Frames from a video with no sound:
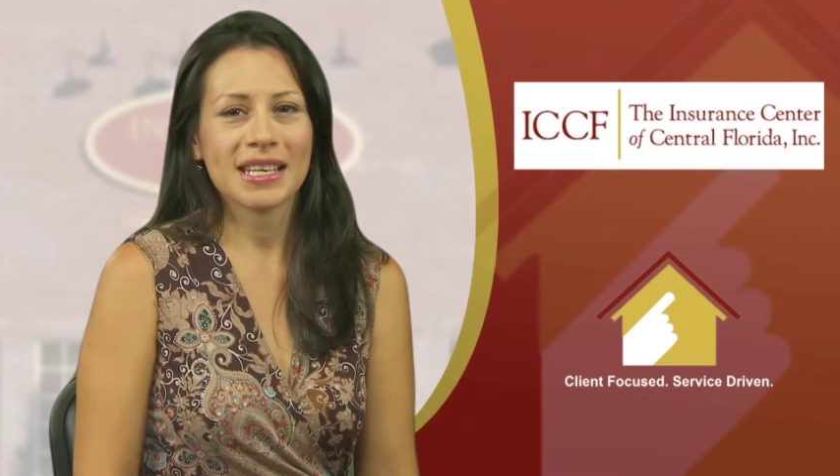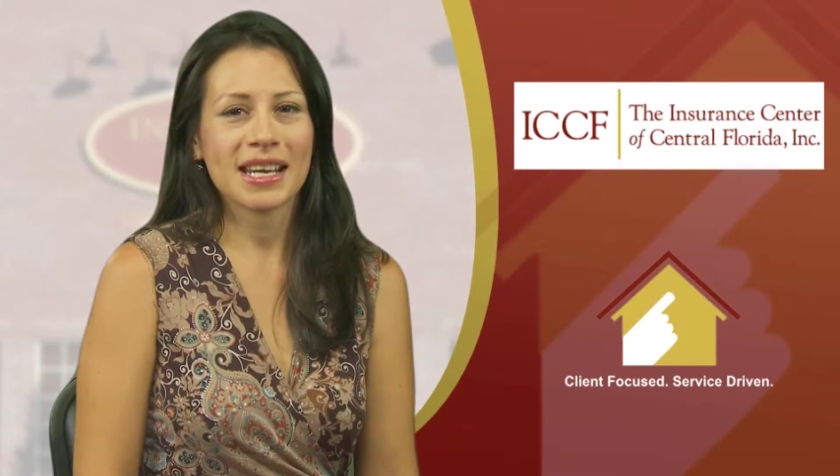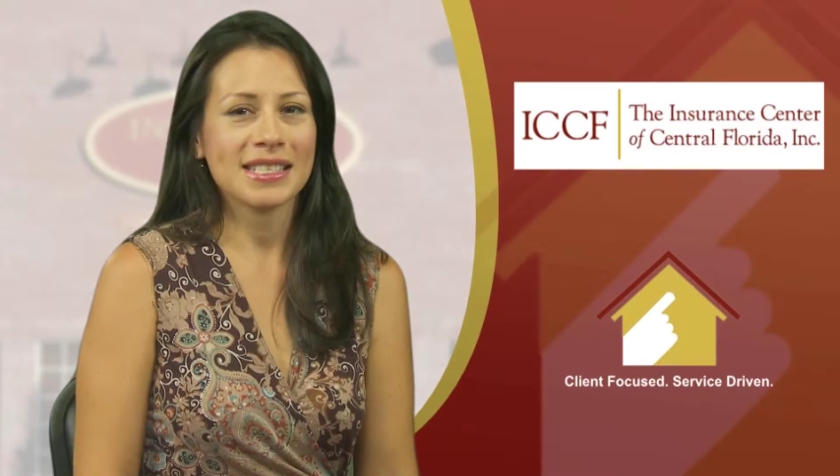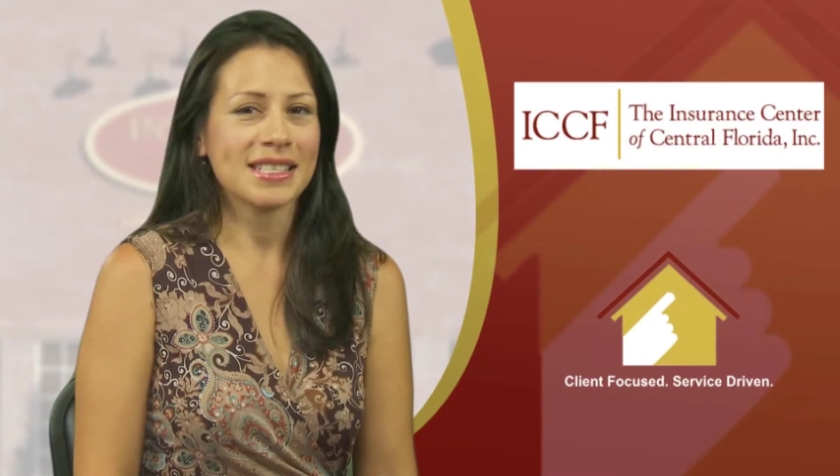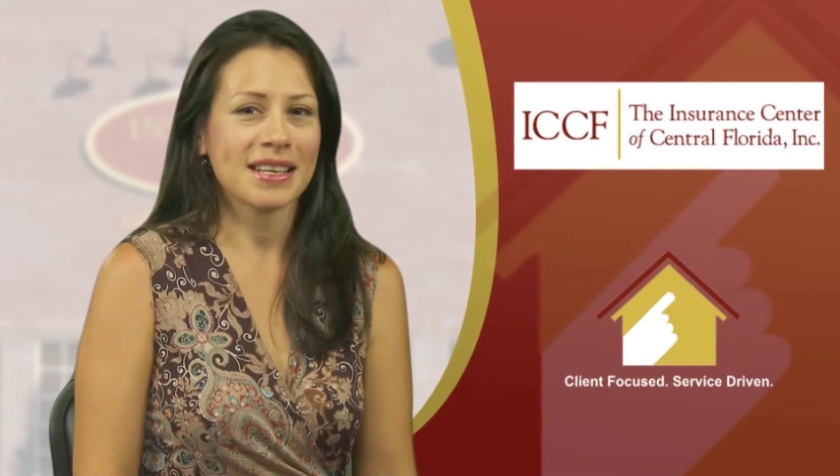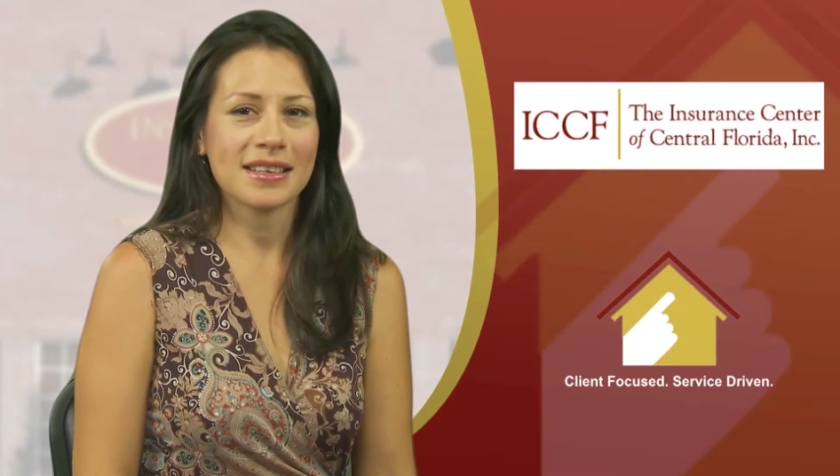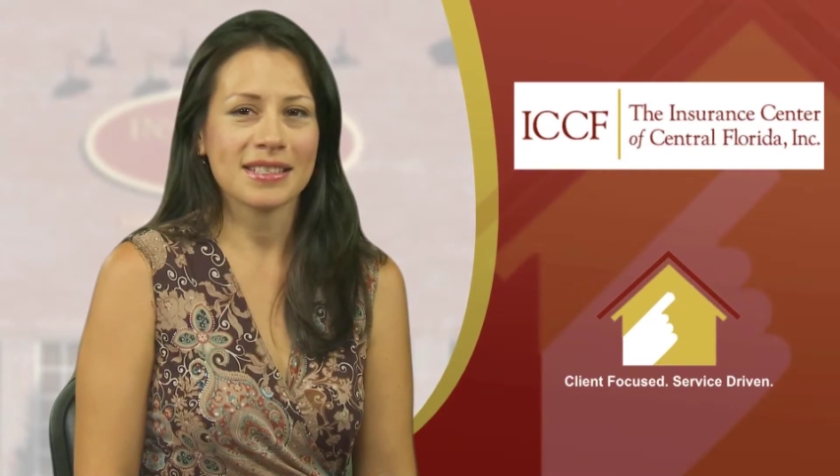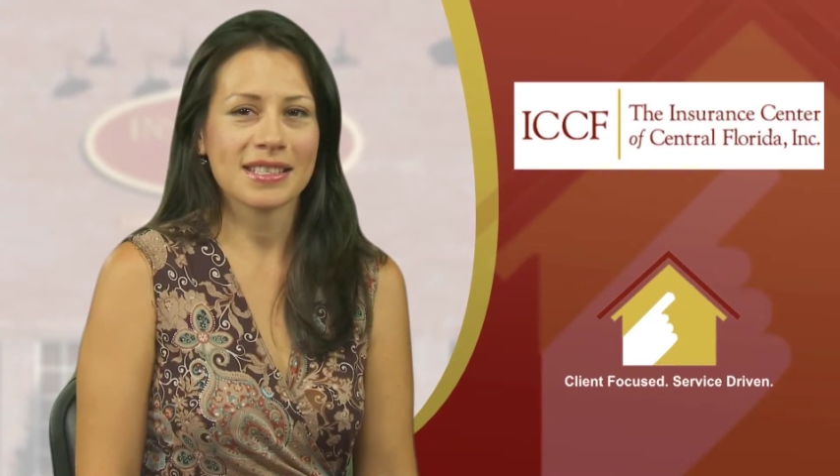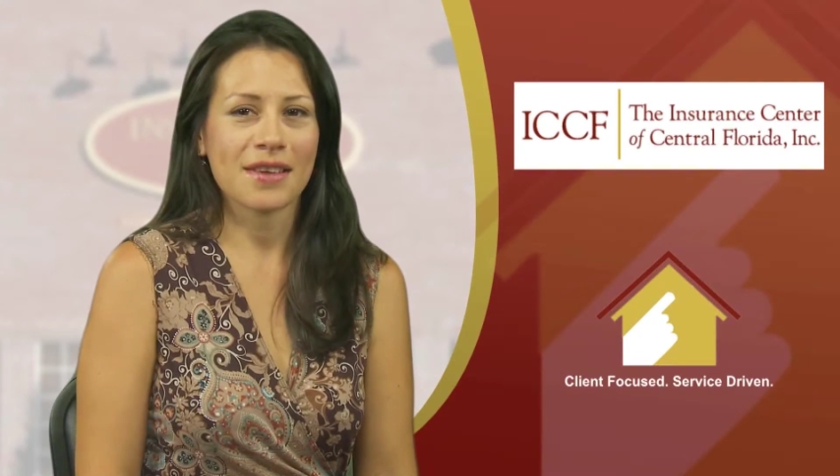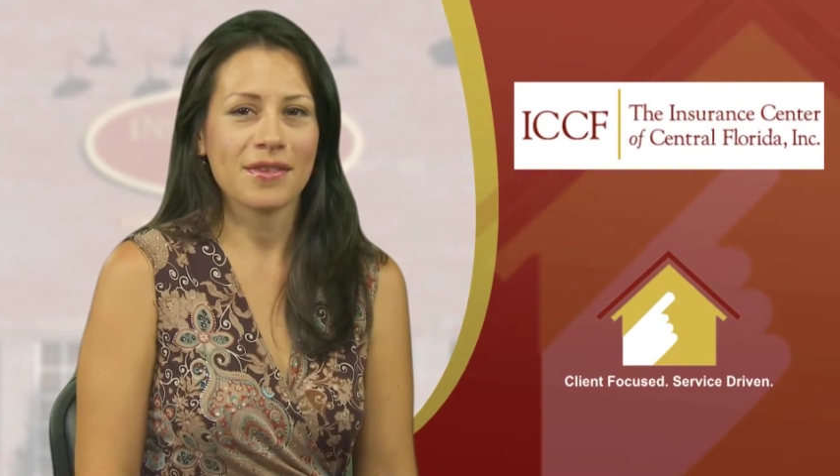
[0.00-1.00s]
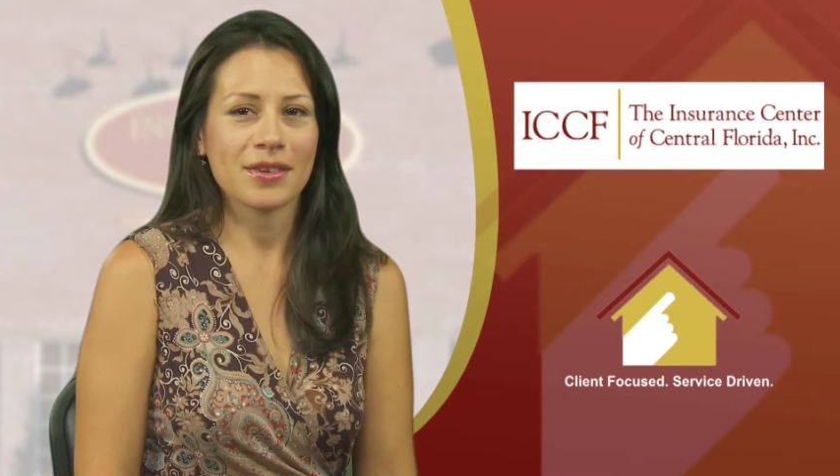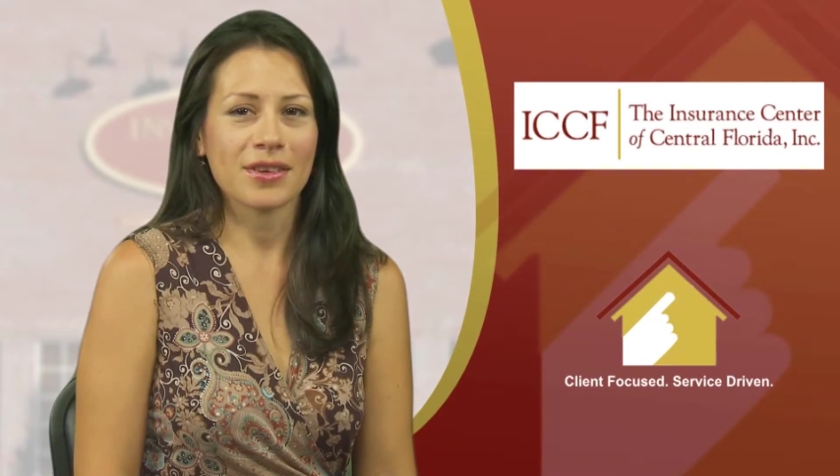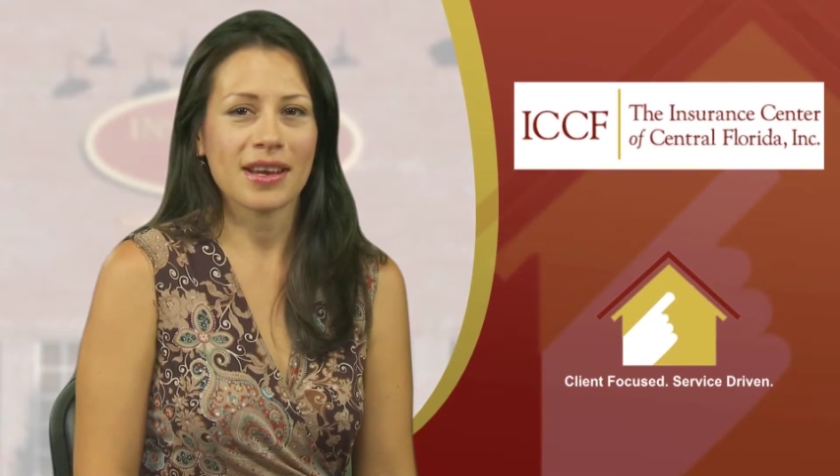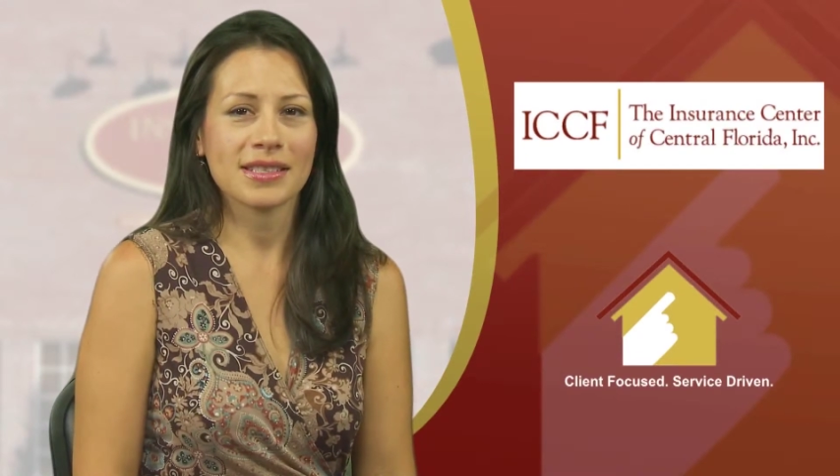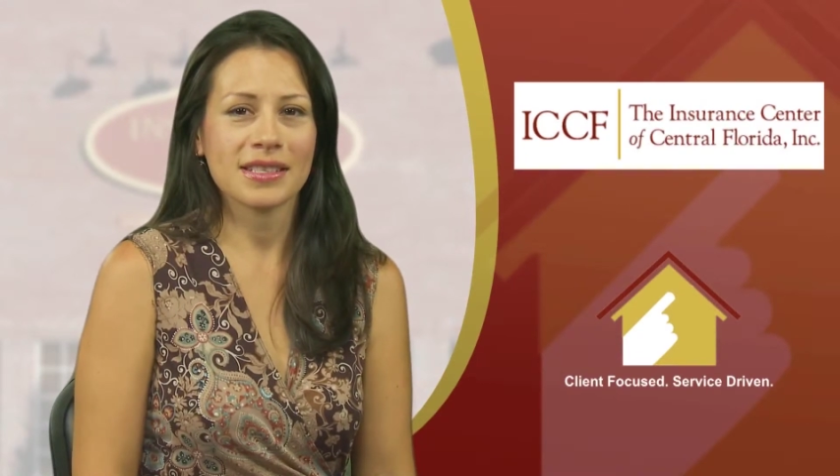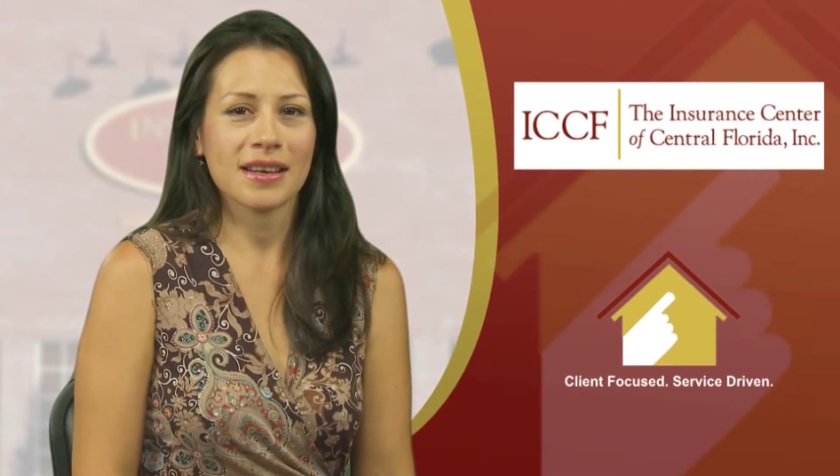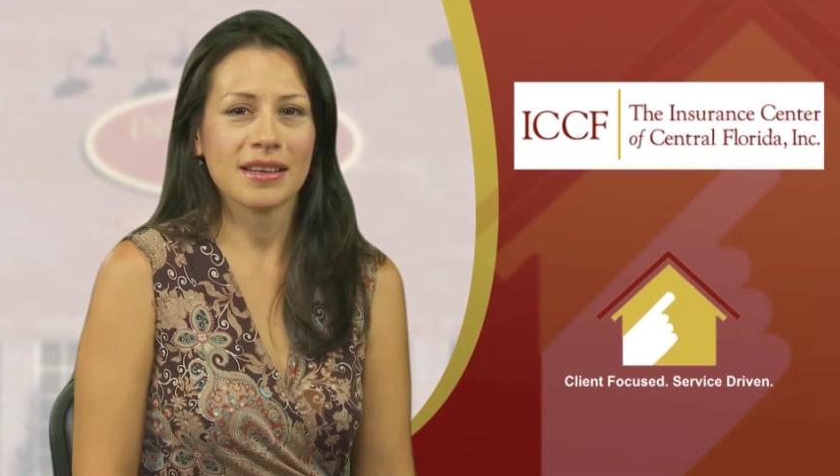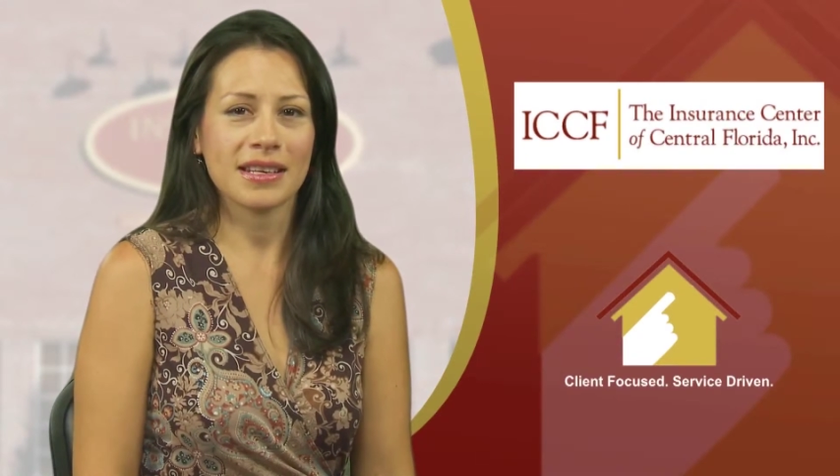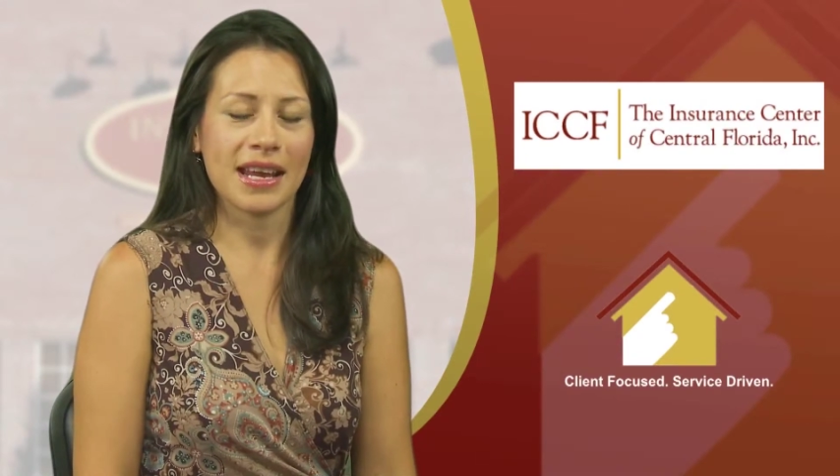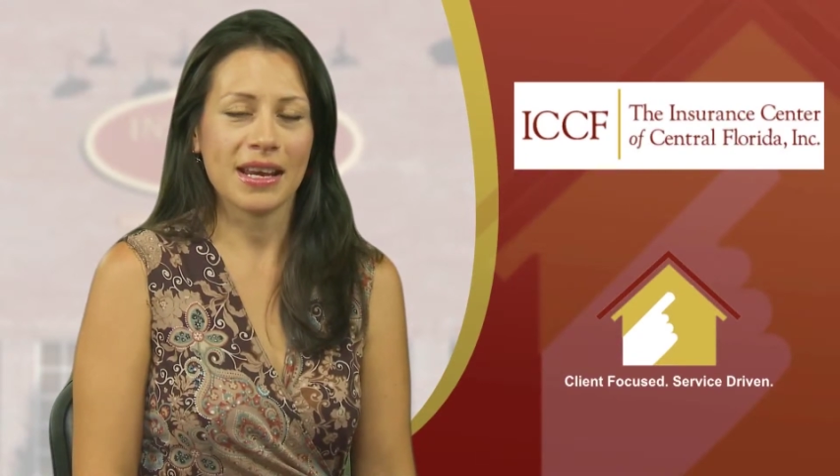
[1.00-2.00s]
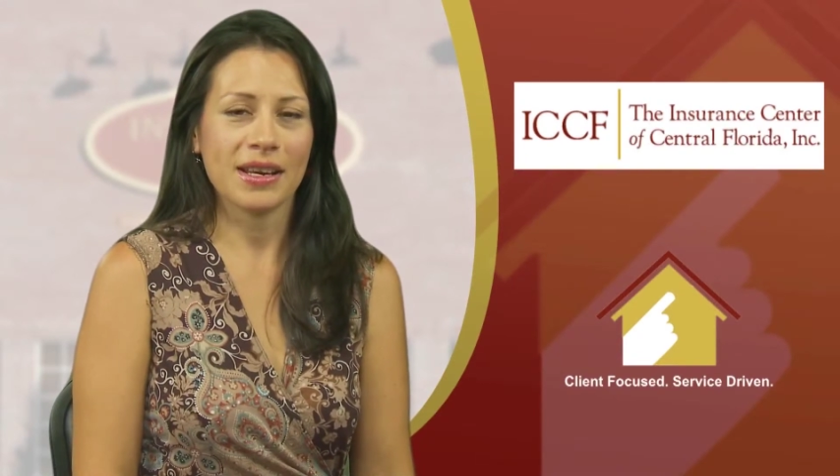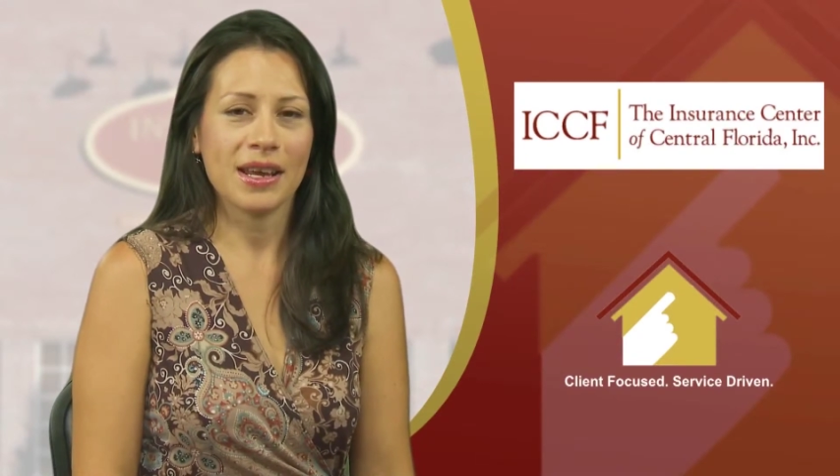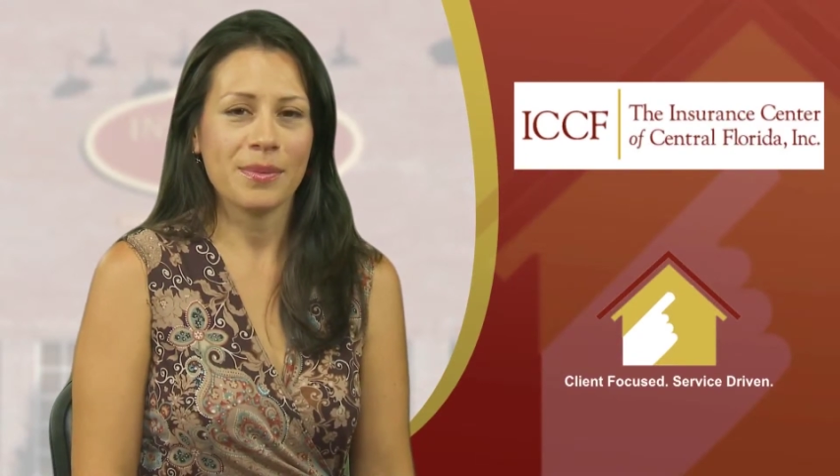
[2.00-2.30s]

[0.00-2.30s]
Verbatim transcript: 1997 or 1998,